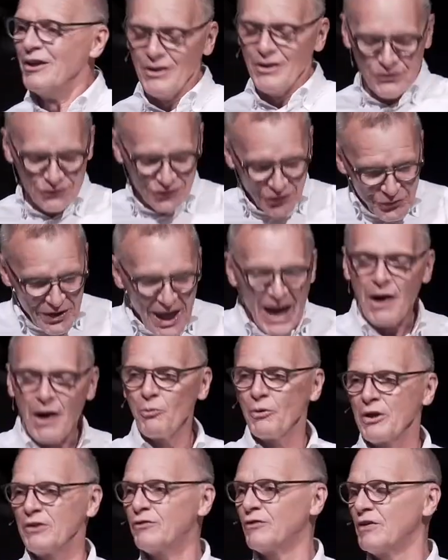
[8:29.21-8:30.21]
So now
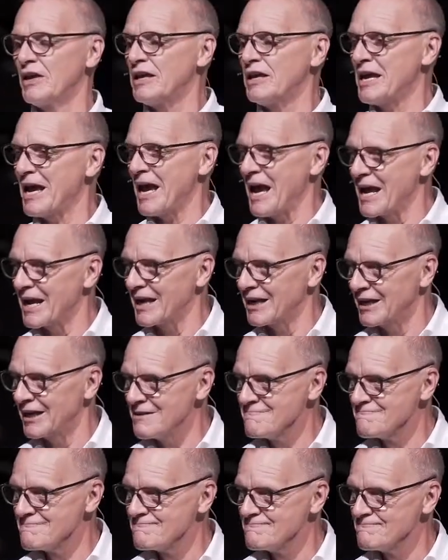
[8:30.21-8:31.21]
we see Cain.
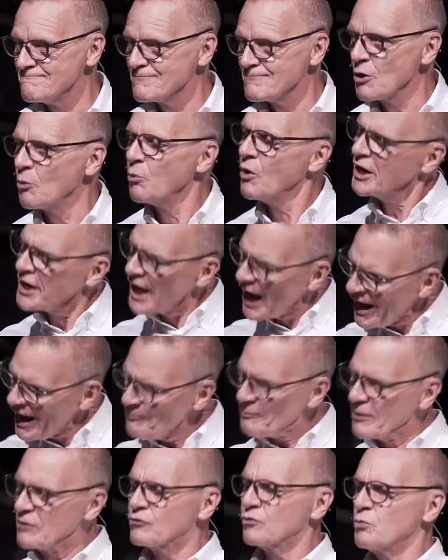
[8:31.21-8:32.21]
What
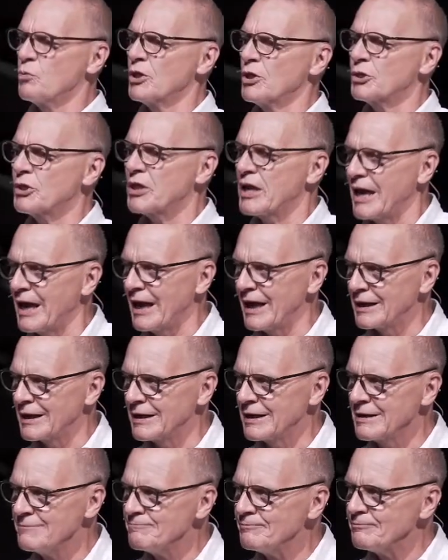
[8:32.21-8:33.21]
happens with Cain?
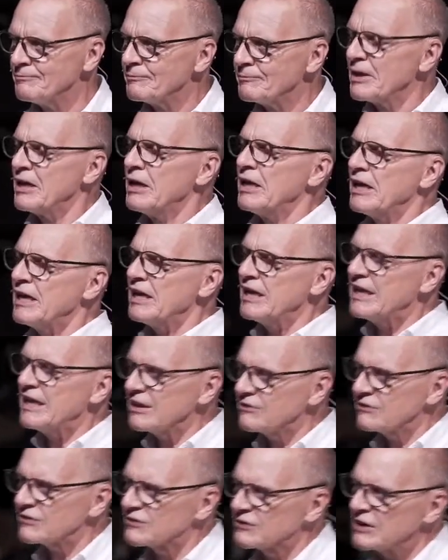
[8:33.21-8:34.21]
He,
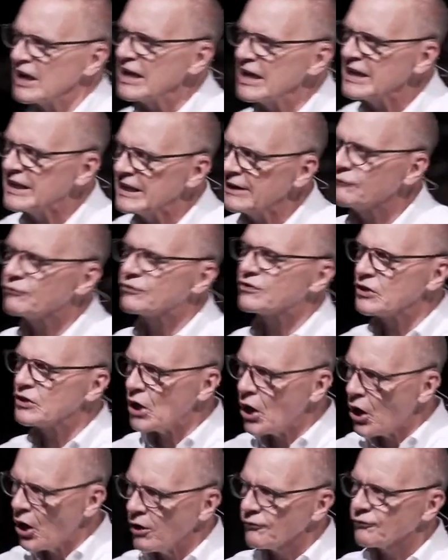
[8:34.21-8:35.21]
gets, he gives an
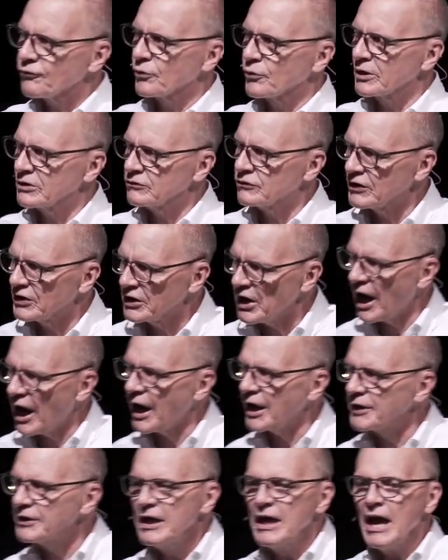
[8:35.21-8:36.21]
offering to
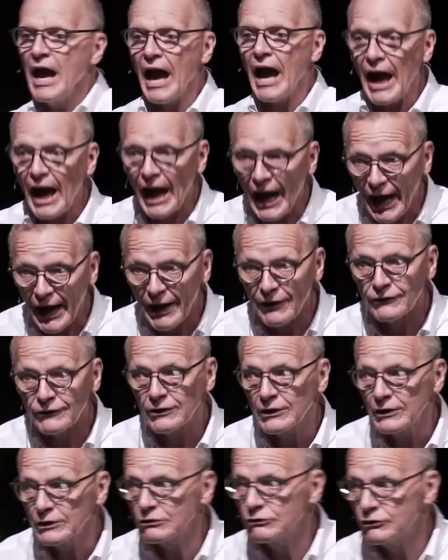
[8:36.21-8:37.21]
God, as
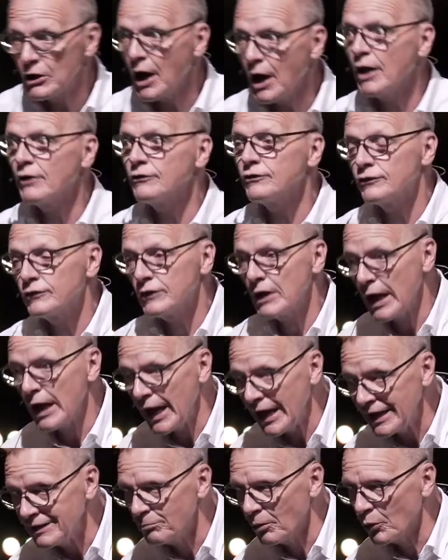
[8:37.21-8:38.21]
does
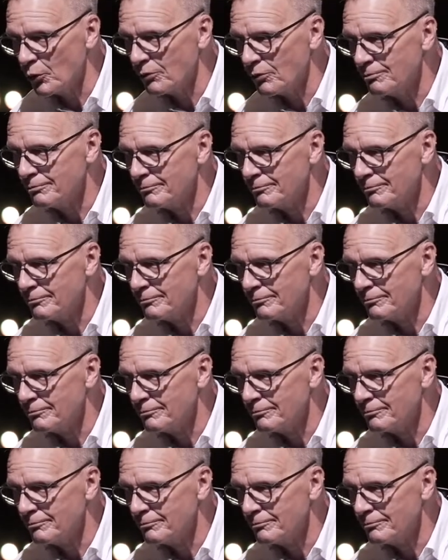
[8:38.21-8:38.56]
Abel.